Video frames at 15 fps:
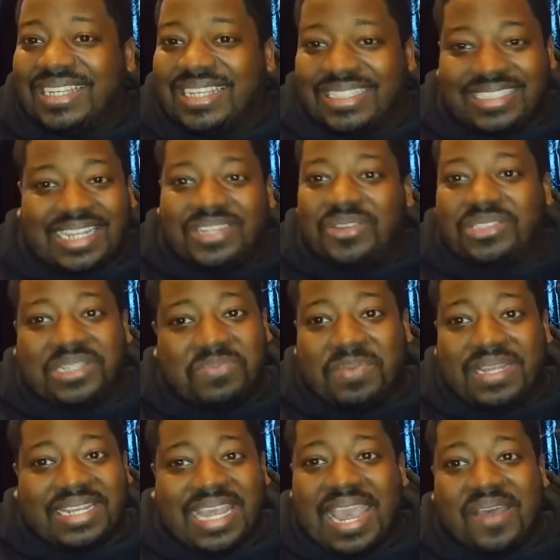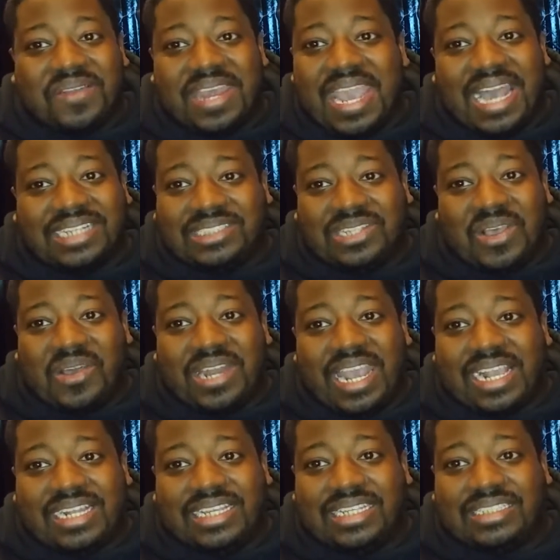Because I know she bit down there. I saw
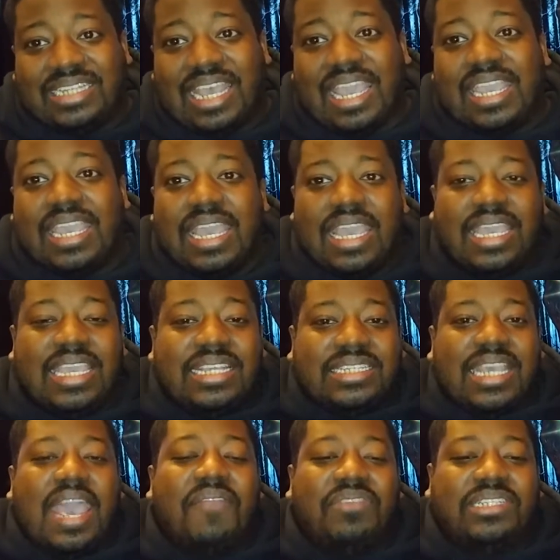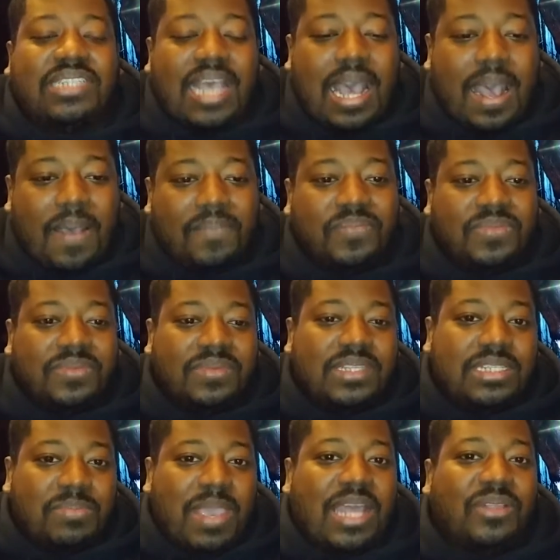that clear as day. Each and every time
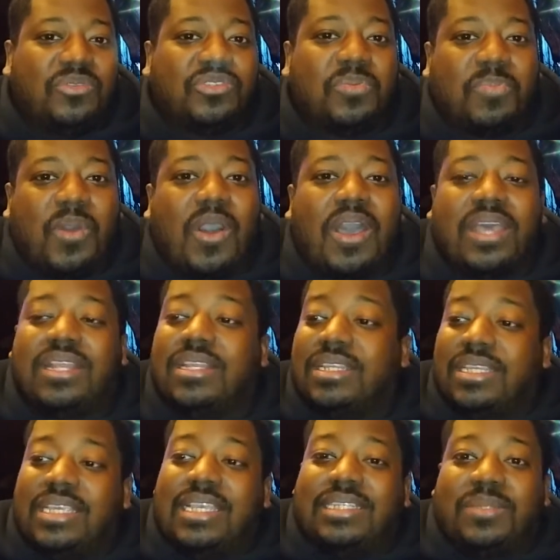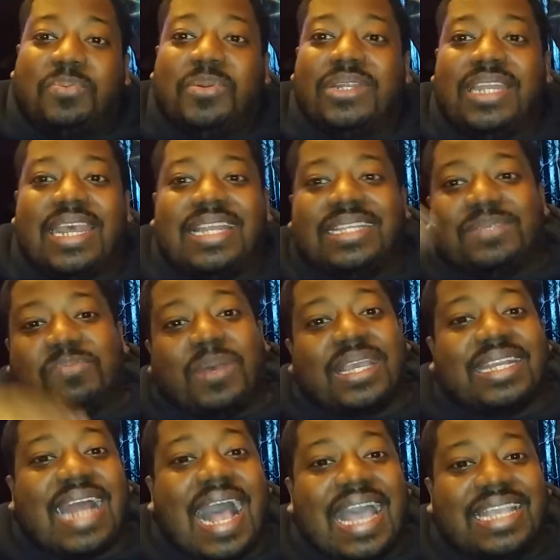this man loses a part, he has to put it in his
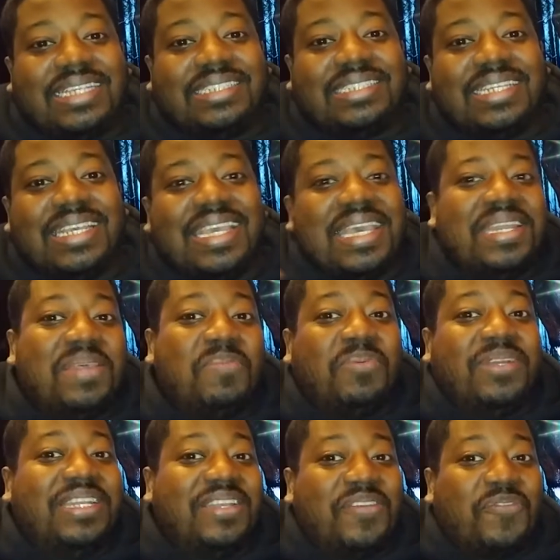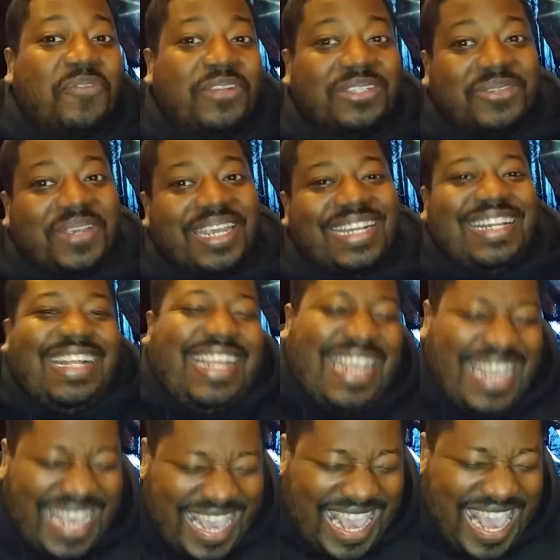bucket of ice and then put it in the refrigerator.
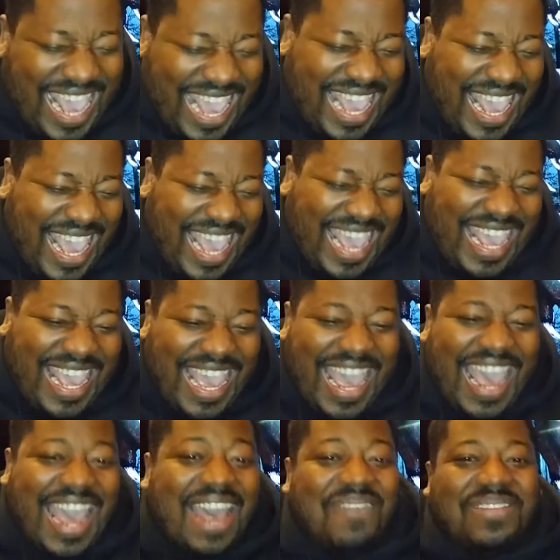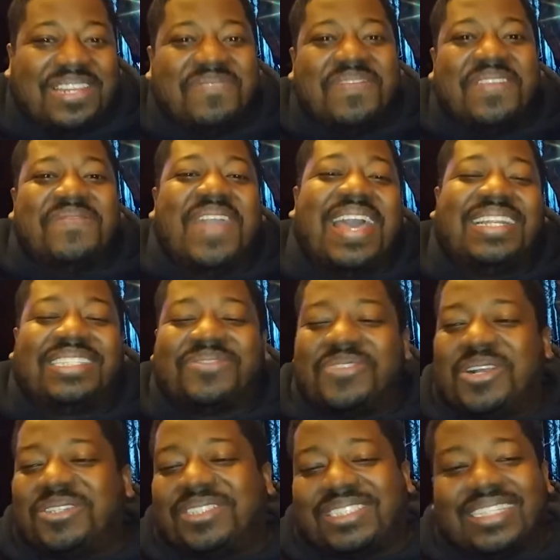I'm just making mad as
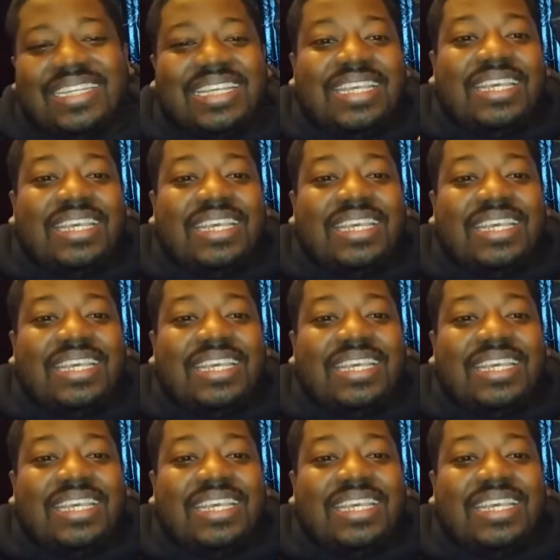worse.